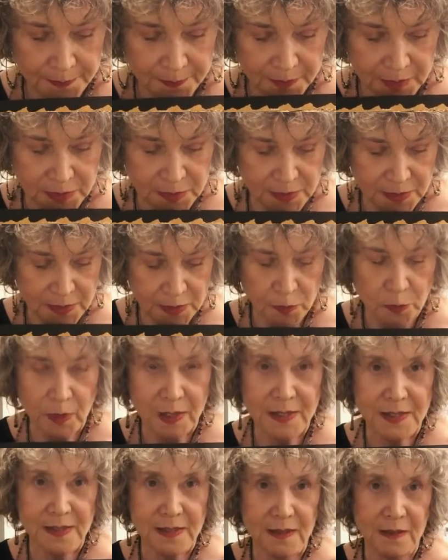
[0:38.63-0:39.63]
This is a
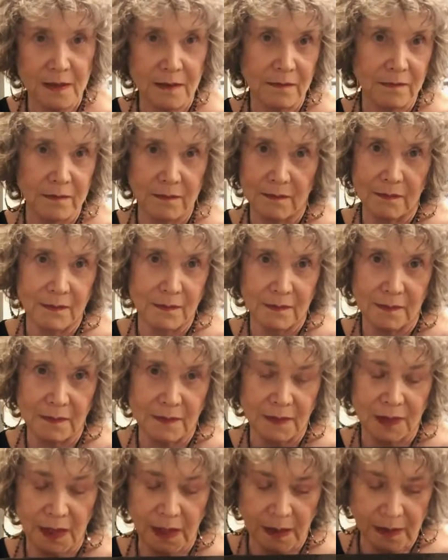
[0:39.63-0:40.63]
rusty
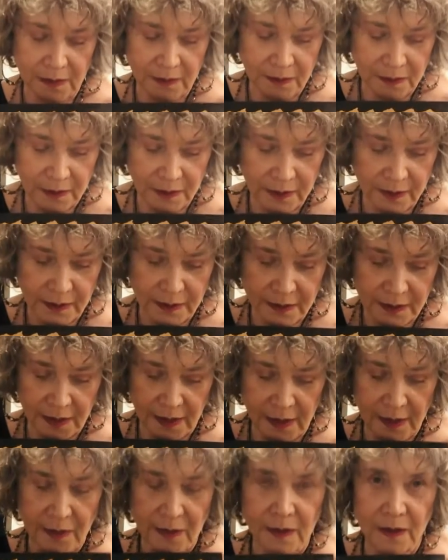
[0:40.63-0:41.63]
can lid,
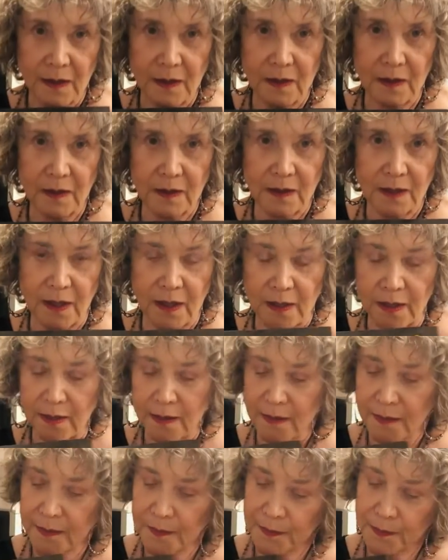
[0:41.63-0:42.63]
and then
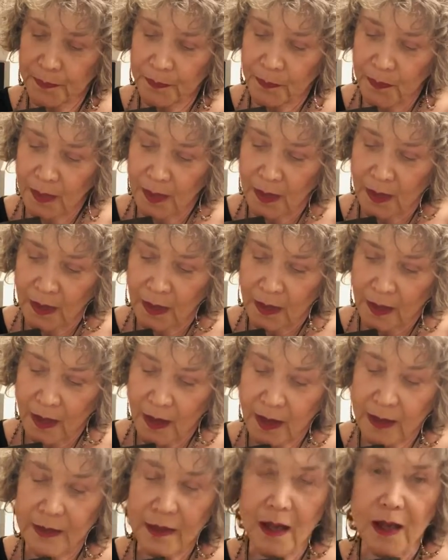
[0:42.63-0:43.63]

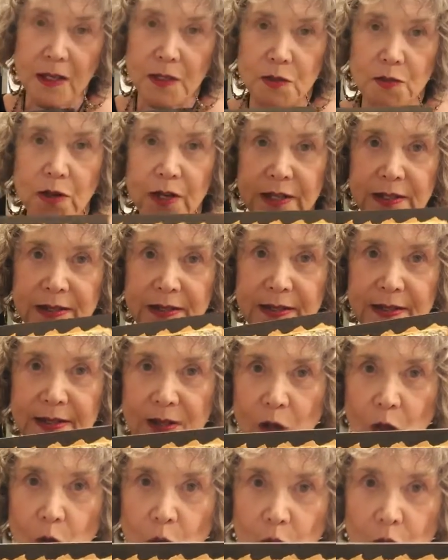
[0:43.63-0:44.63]
I contrast these
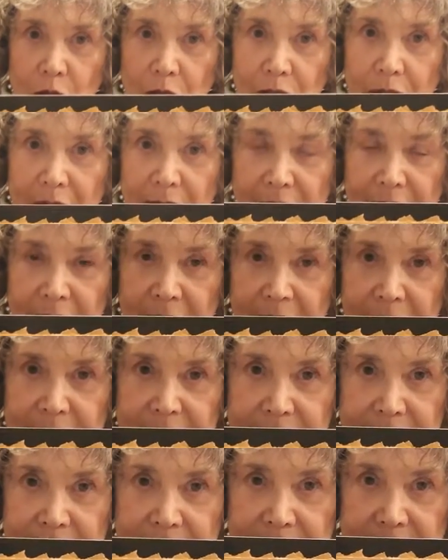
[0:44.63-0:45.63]
old
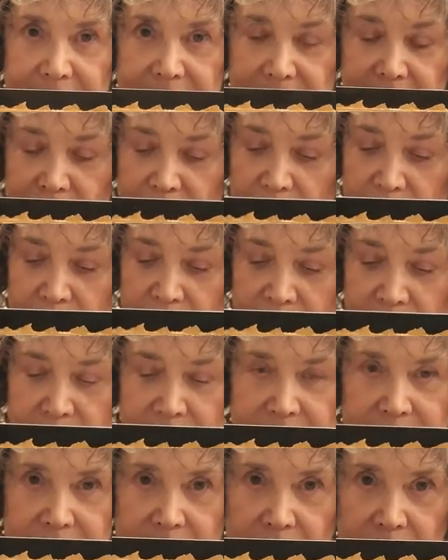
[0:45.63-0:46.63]
things and these
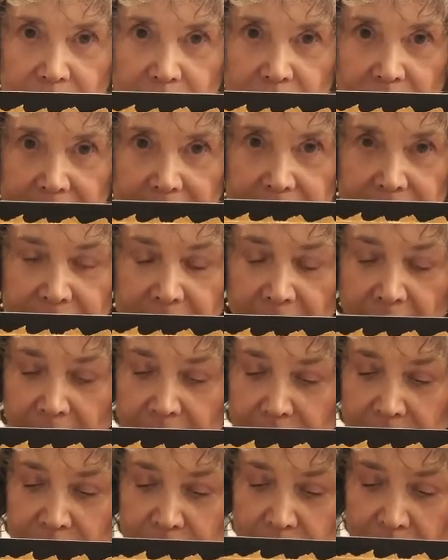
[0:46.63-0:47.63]
things that are like
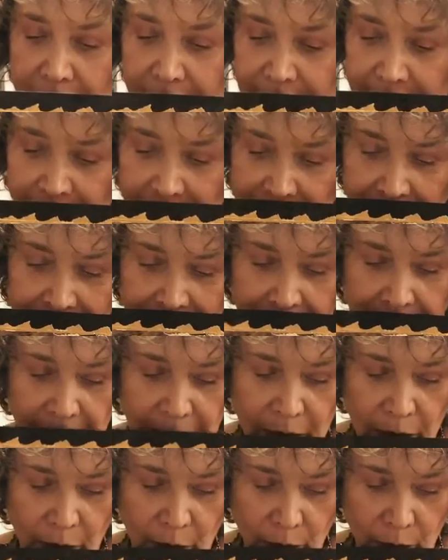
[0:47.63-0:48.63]
not shiny
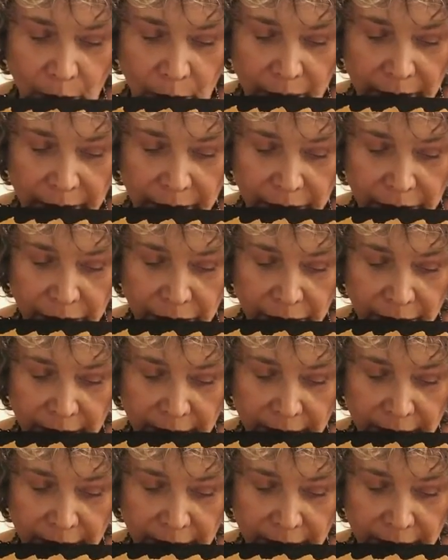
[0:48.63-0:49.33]
with